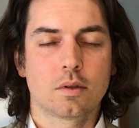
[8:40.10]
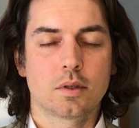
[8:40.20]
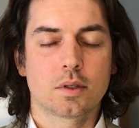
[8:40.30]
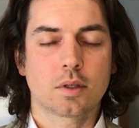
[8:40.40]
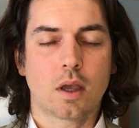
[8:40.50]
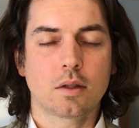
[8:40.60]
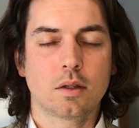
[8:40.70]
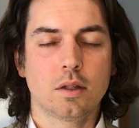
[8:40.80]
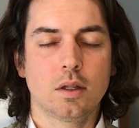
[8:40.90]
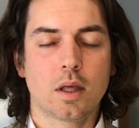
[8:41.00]

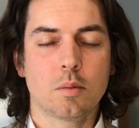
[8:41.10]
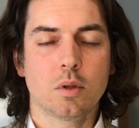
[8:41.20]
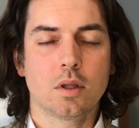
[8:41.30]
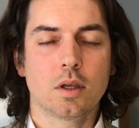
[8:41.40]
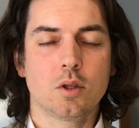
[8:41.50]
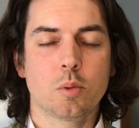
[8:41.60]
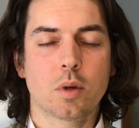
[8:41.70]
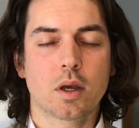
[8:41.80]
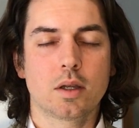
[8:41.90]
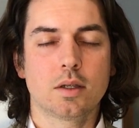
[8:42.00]
Silently labeling in your
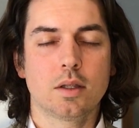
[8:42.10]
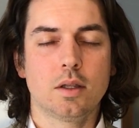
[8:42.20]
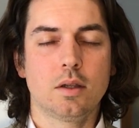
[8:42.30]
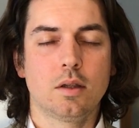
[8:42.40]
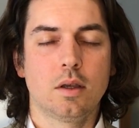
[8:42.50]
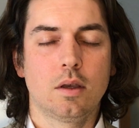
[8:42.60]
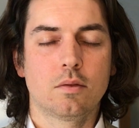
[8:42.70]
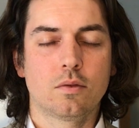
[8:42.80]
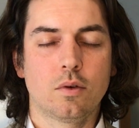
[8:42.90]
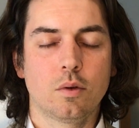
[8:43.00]
mind and then
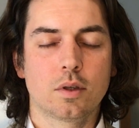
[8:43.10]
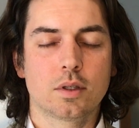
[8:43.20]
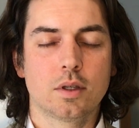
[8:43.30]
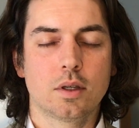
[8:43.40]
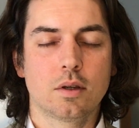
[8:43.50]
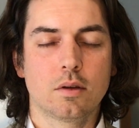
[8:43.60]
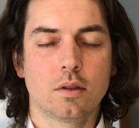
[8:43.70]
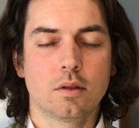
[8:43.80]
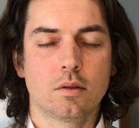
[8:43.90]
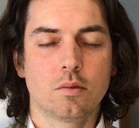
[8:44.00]
focus in
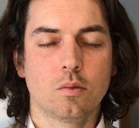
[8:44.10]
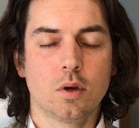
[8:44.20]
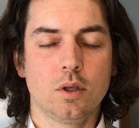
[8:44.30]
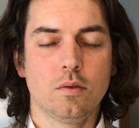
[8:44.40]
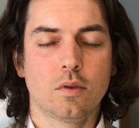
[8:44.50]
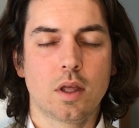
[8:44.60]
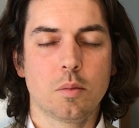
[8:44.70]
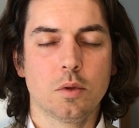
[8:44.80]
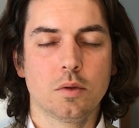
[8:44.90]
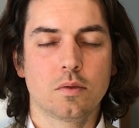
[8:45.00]
on what you've
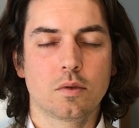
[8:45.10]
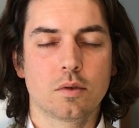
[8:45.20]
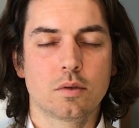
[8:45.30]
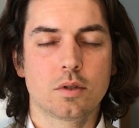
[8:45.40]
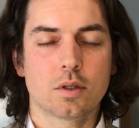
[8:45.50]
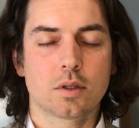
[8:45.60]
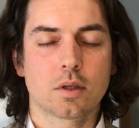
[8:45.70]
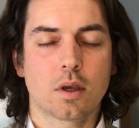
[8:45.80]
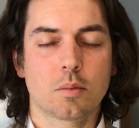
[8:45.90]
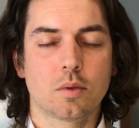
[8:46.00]
labeled for just a
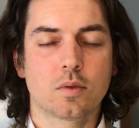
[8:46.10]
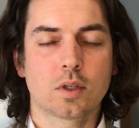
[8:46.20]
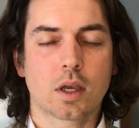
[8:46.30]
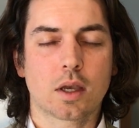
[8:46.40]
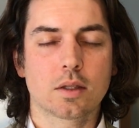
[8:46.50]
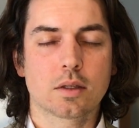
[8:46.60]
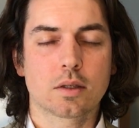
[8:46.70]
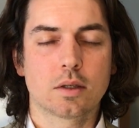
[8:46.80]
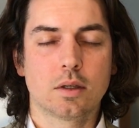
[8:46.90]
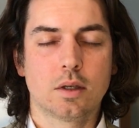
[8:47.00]
couple of seconds,
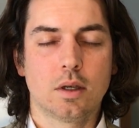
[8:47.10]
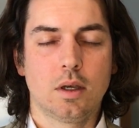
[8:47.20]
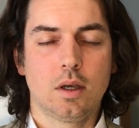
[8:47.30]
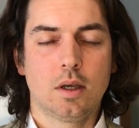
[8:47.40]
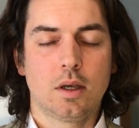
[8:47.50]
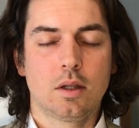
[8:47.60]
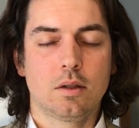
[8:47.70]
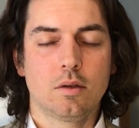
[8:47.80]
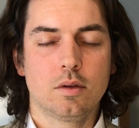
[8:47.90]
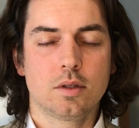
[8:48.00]

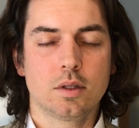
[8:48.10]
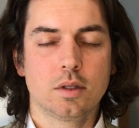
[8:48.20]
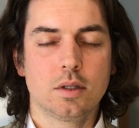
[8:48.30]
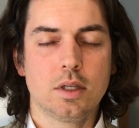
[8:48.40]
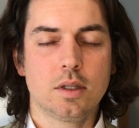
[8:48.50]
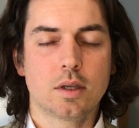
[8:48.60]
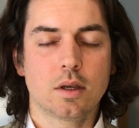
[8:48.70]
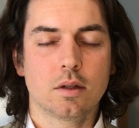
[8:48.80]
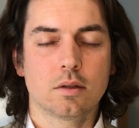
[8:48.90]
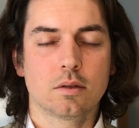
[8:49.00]
noticing the
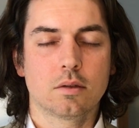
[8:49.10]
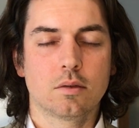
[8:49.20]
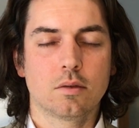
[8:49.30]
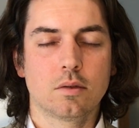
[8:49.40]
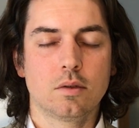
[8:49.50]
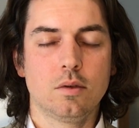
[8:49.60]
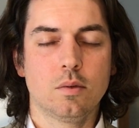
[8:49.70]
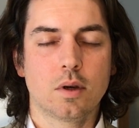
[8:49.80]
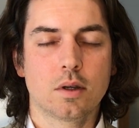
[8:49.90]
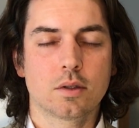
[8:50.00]
detail or the
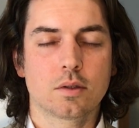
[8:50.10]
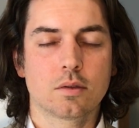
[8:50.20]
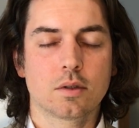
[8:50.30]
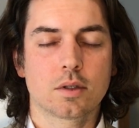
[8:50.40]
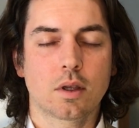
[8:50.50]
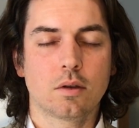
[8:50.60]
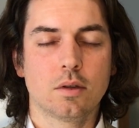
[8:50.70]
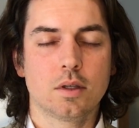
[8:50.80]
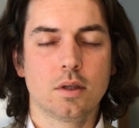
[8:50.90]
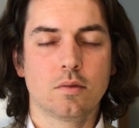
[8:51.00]
nuance or the
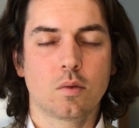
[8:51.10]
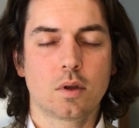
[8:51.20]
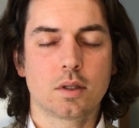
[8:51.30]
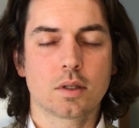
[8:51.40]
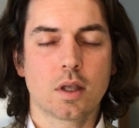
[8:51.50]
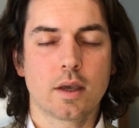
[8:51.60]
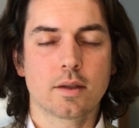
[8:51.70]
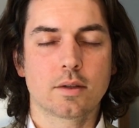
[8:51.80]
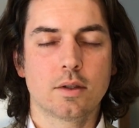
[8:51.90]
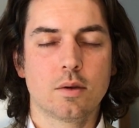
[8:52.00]
subtlety of what it's like
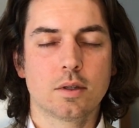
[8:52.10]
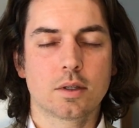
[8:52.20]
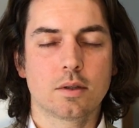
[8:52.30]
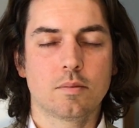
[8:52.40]
to notice it.